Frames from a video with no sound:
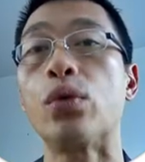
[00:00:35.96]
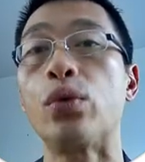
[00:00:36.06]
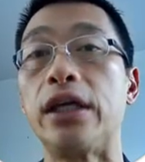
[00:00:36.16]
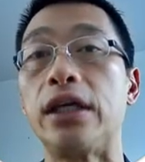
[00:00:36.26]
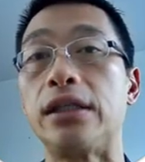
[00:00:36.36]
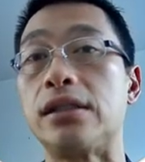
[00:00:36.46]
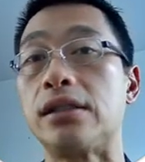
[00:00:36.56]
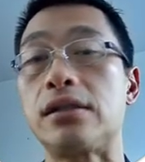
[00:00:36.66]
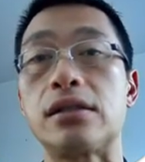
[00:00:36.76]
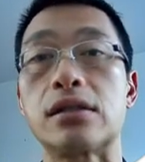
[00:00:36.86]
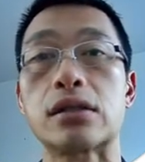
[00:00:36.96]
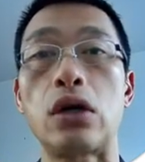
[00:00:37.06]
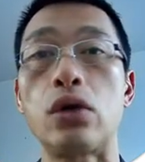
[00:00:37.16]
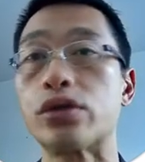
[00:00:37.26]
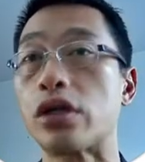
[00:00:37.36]
We just
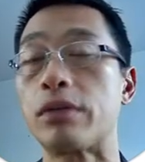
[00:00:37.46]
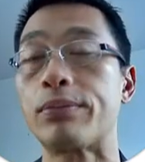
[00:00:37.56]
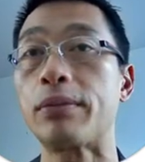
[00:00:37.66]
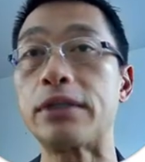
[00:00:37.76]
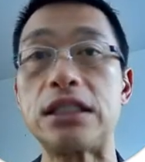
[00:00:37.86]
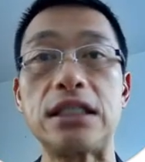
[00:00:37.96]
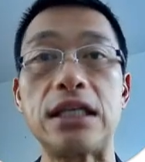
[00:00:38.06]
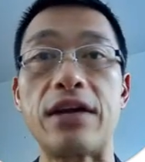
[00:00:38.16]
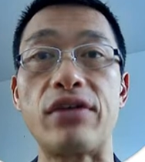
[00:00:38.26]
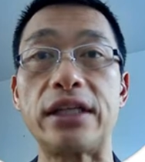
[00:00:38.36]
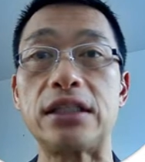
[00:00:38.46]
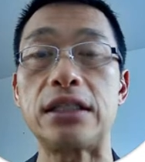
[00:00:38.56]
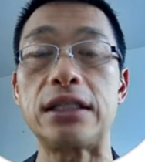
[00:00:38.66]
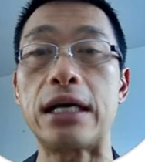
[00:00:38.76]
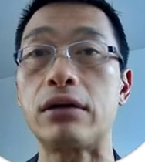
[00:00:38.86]
closed on the property and
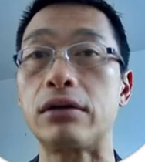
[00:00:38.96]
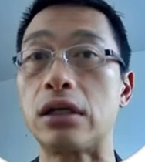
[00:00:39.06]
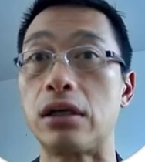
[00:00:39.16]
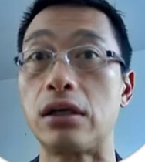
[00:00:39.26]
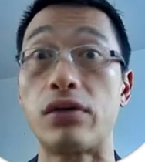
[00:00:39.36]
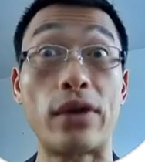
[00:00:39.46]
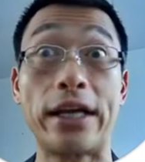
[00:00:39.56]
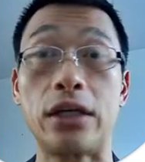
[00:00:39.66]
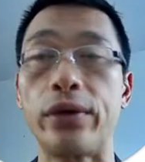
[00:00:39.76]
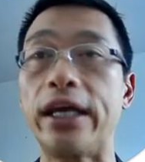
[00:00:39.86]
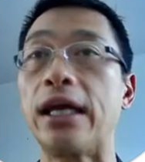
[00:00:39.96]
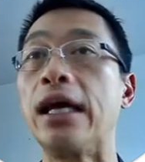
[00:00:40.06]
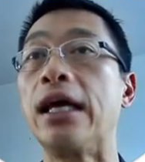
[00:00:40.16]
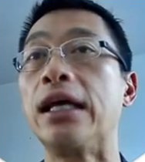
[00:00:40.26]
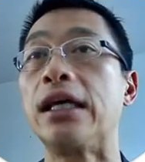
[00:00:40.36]
rented it out right away.
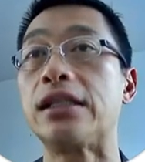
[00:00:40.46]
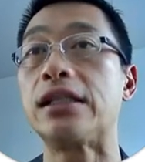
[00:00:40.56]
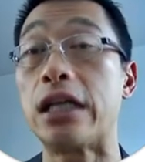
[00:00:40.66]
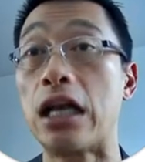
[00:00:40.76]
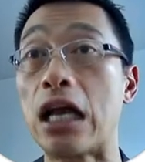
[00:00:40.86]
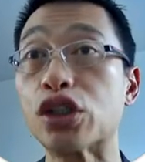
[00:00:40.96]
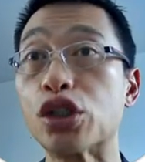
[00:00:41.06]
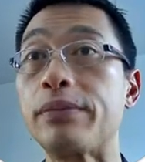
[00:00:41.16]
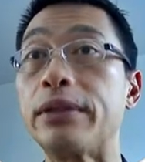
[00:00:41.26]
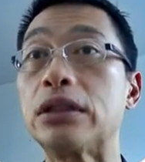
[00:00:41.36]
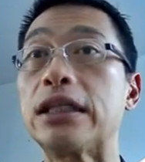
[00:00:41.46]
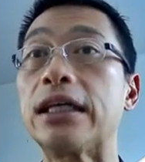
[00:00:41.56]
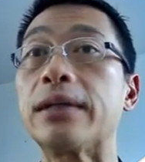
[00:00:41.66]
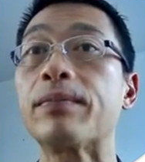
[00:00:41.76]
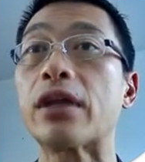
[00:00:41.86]
It's in a luxury
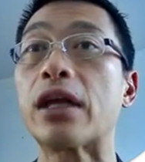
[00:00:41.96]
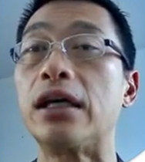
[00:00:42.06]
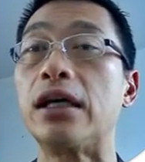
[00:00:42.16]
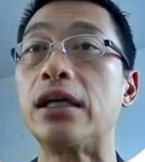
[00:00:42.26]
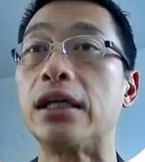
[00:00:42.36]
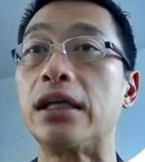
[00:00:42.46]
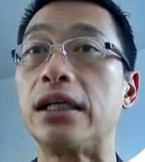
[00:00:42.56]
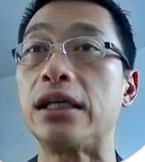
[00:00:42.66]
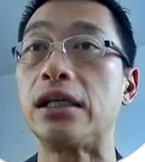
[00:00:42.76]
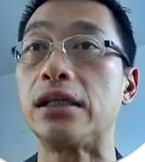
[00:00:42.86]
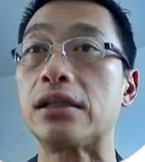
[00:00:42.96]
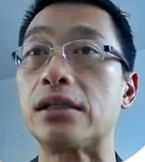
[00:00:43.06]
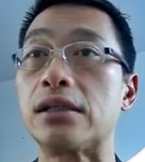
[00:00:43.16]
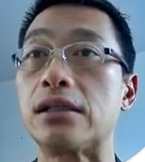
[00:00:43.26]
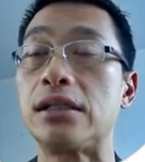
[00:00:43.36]
building.
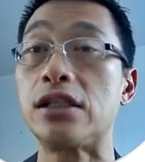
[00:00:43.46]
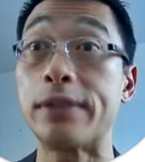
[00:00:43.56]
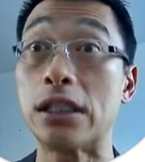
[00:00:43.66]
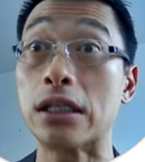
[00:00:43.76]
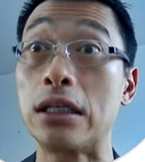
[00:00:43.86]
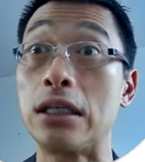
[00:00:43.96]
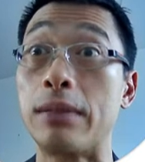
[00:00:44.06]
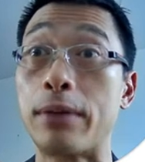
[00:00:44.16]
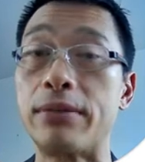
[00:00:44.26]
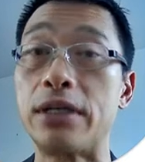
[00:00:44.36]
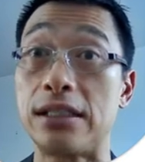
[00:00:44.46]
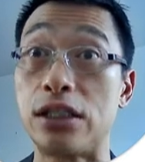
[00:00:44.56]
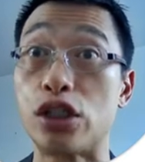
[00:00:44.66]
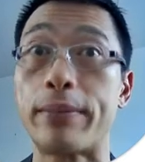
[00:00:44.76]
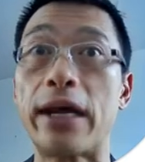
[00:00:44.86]
This particular apartment is
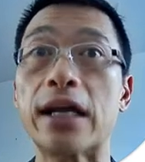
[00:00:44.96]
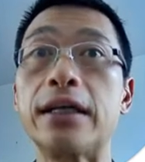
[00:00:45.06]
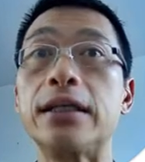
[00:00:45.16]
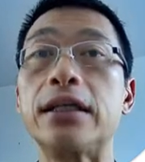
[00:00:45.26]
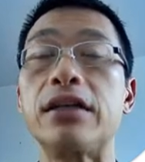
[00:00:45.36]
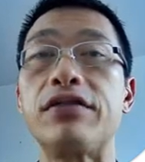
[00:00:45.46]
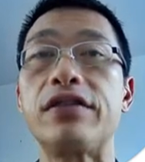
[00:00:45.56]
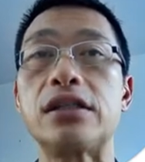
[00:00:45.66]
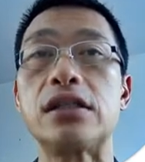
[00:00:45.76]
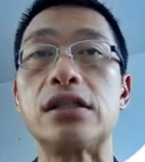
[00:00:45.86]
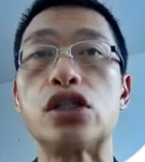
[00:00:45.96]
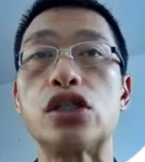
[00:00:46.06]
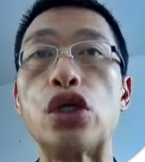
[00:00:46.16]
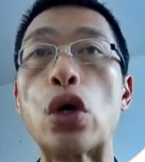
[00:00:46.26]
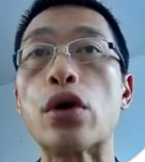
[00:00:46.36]
in Tribeca. It faces
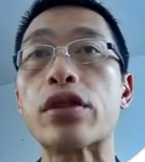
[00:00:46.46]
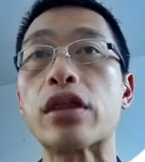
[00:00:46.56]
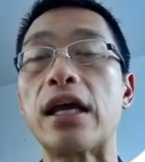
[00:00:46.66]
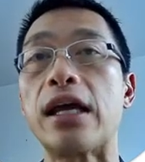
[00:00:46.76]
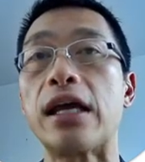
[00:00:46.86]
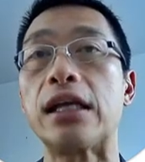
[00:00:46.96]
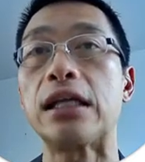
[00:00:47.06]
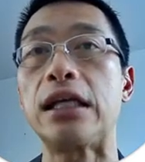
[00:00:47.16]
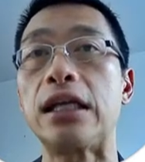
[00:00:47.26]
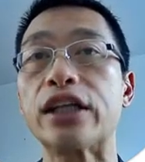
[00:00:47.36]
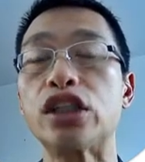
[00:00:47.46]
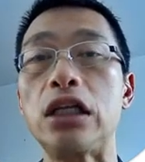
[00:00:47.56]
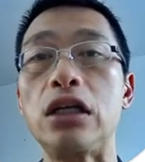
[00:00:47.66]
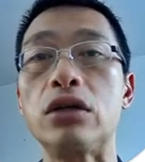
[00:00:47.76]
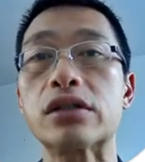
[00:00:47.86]
north, and it
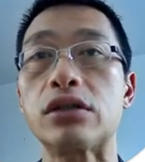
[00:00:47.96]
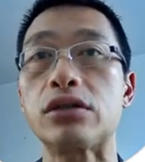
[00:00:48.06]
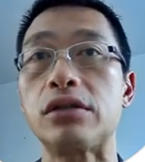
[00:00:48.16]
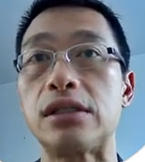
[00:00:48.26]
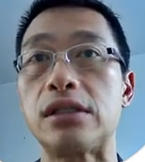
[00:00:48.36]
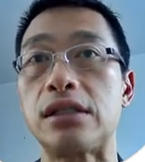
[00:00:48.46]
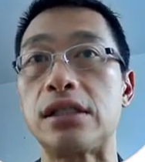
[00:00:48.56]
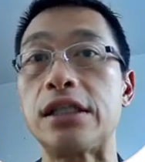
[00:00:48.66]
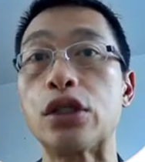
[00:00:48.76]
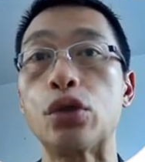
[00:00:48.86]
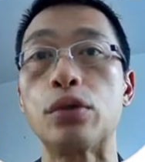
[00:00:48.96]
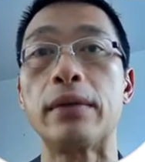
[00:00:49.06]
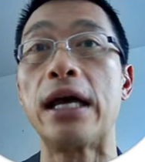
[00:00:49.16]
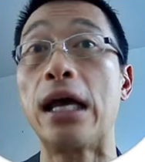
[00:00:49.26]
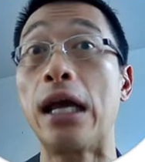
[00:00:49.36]
actually looks out to the Citigroup